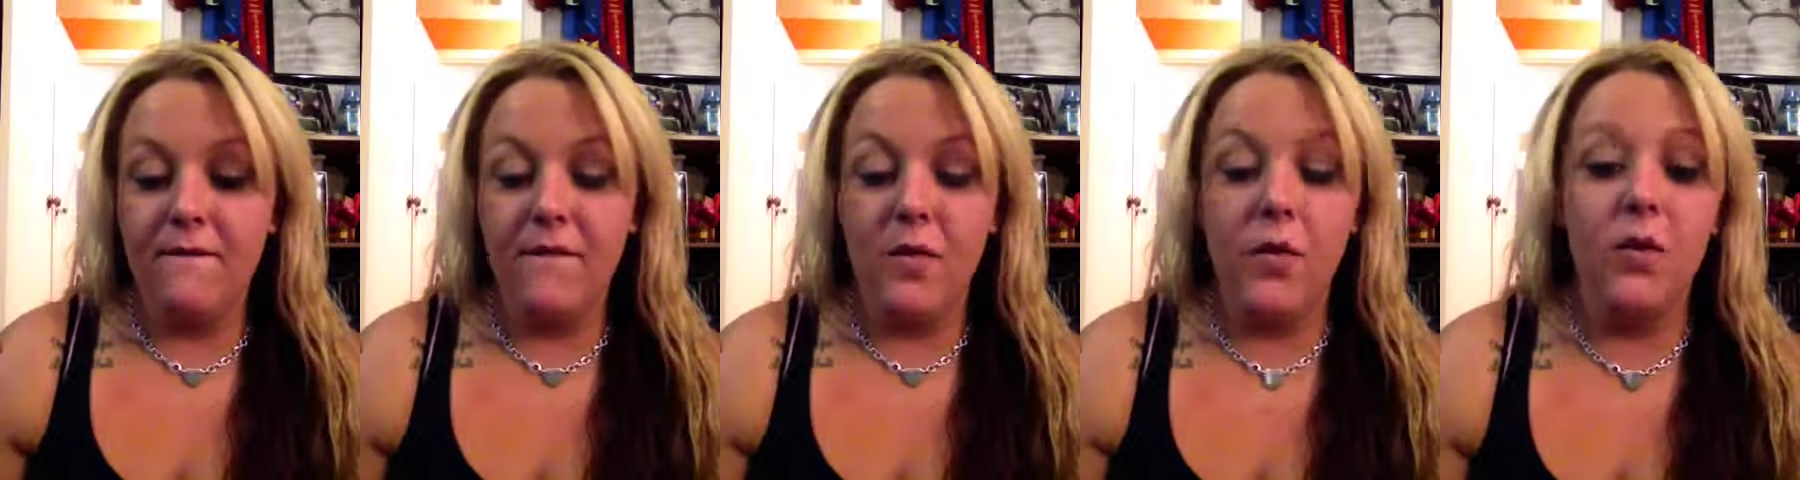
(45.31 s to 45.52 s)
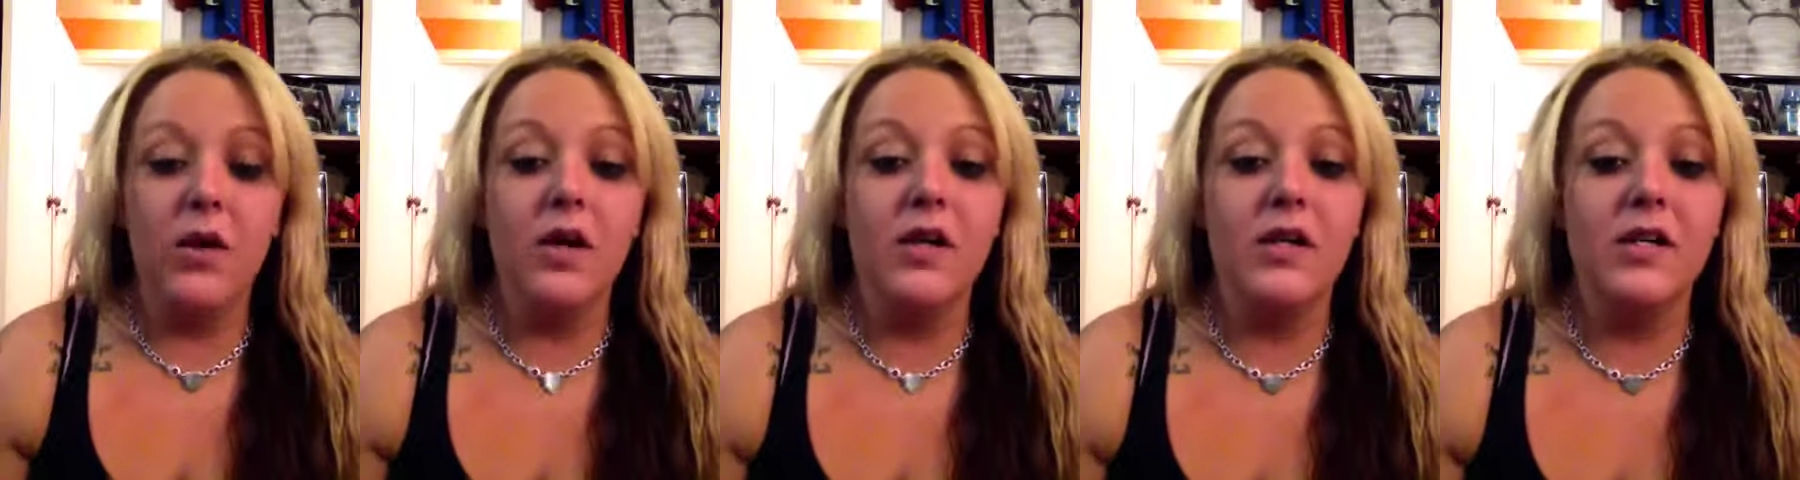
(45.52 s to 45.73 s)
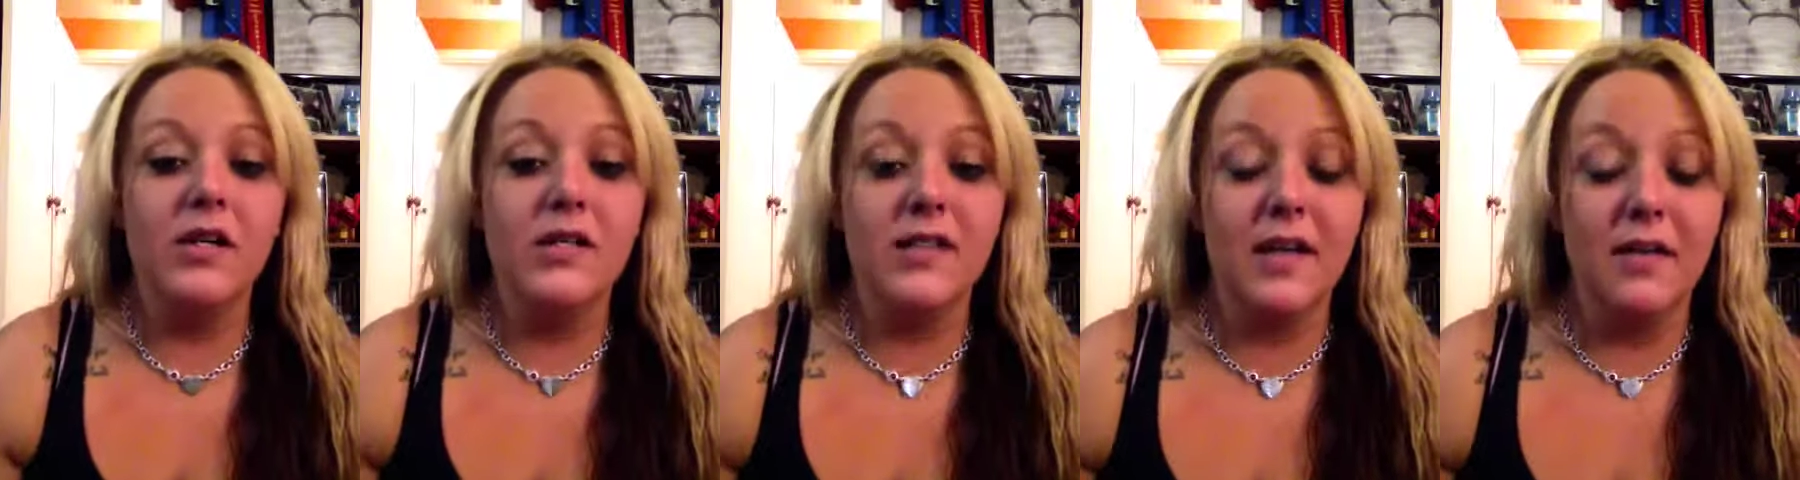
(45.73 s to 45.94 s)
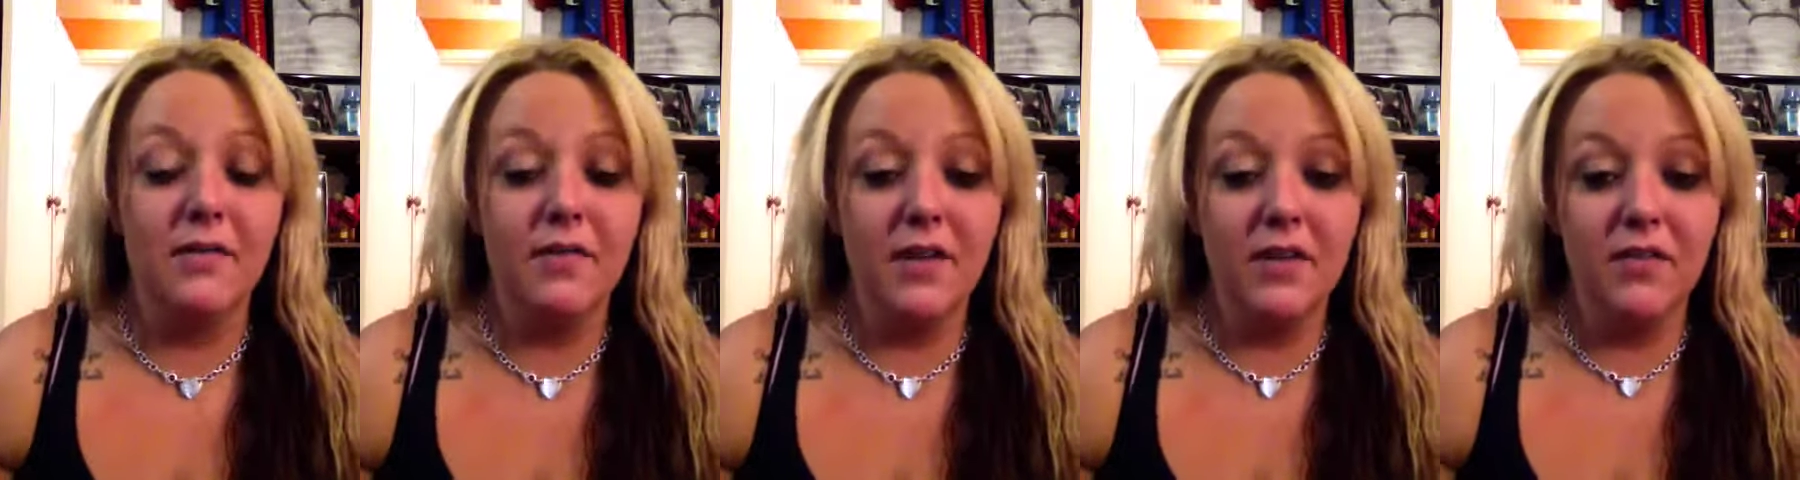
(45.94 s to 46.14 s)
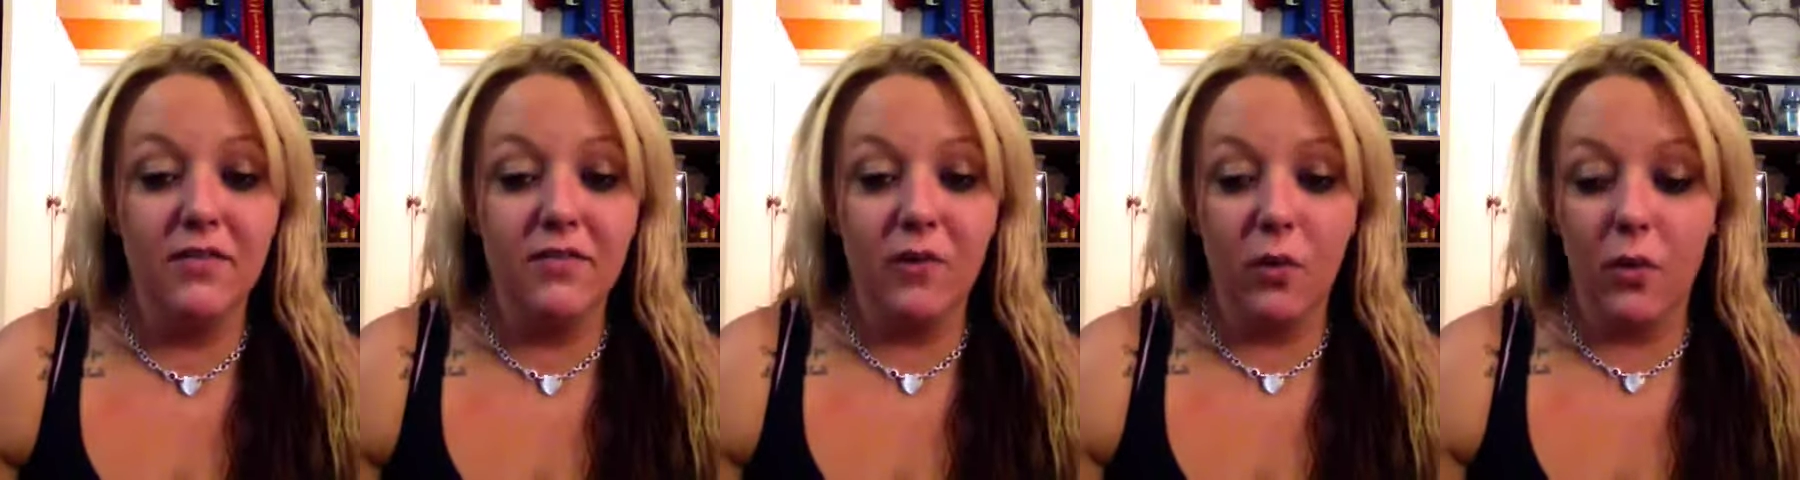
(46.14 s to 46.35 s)
for
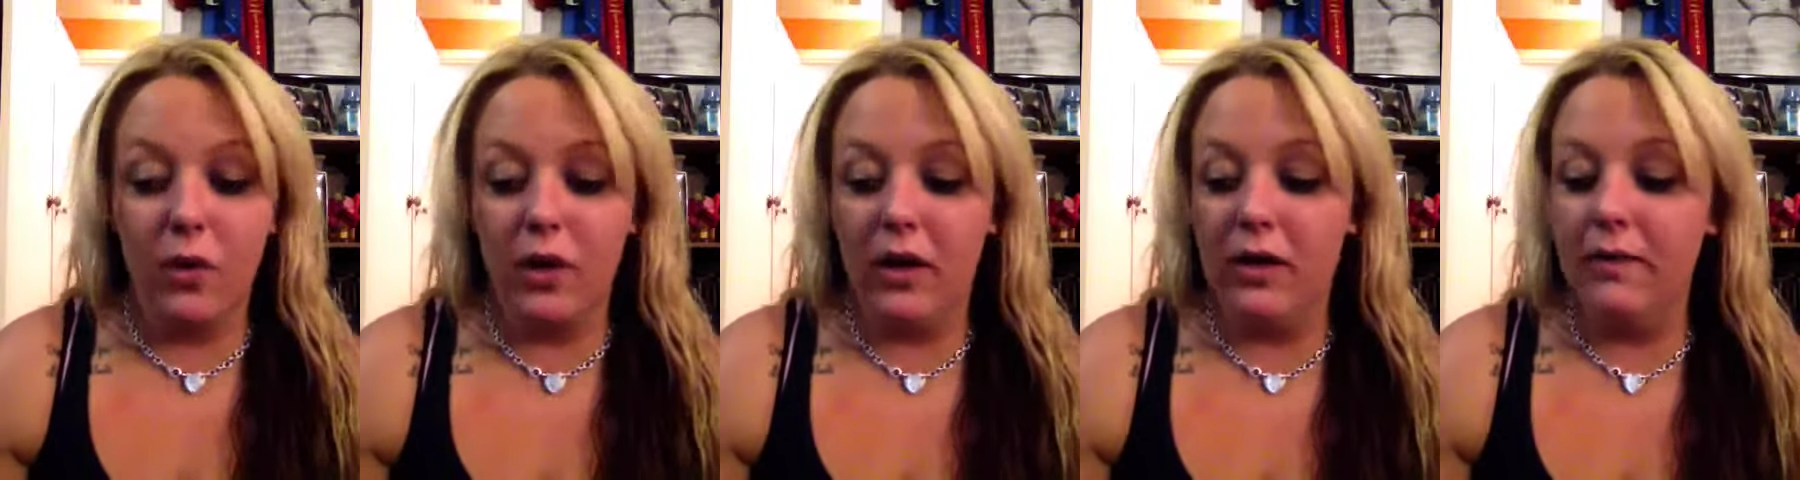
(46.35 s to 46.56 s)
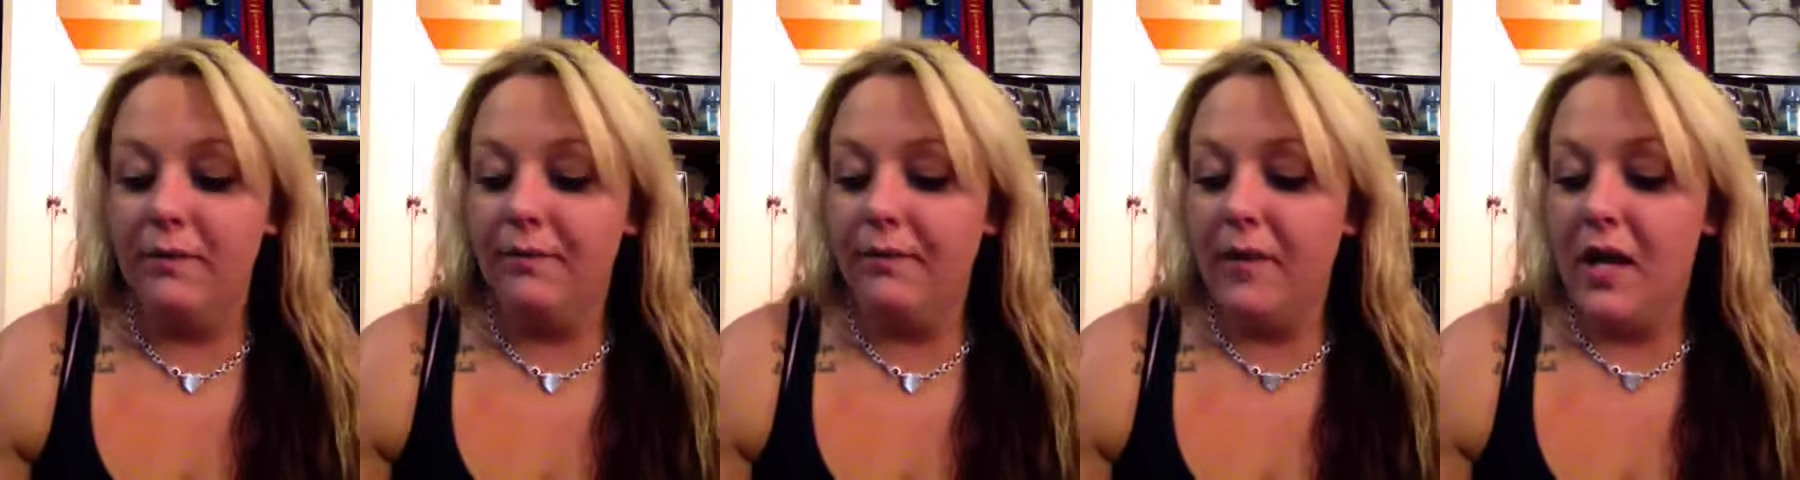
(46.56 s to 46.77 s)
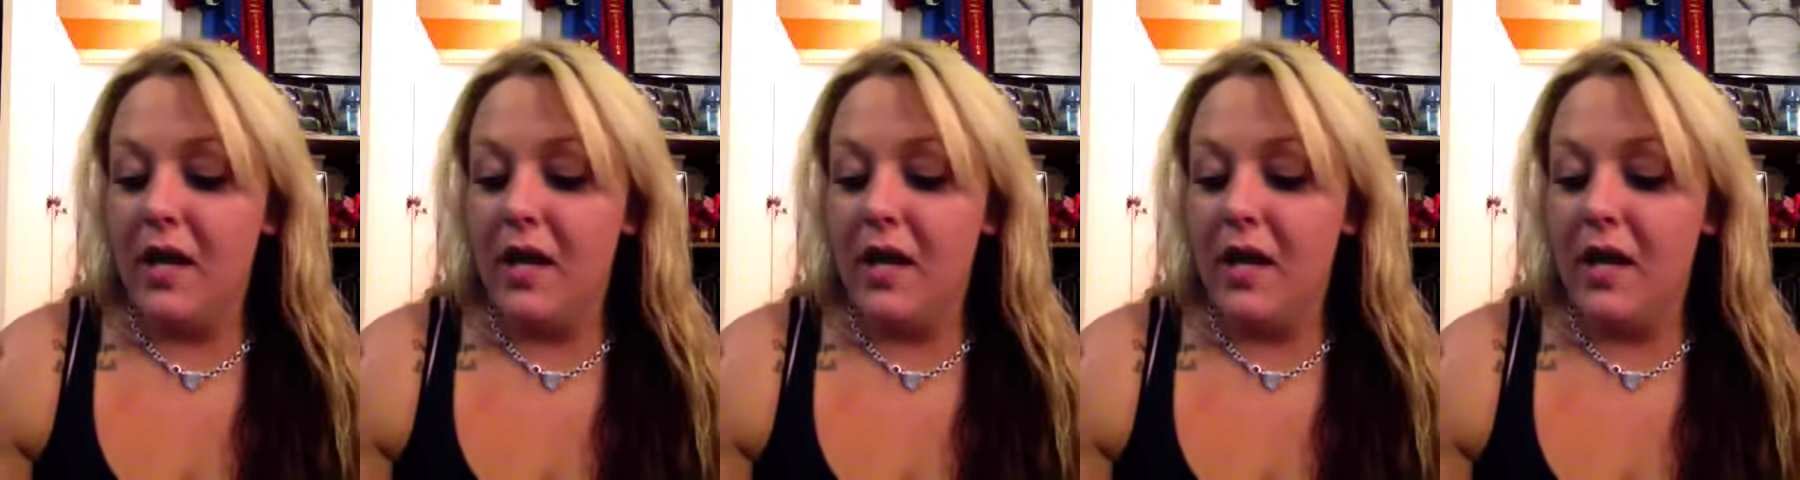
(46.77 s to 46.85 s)
$74,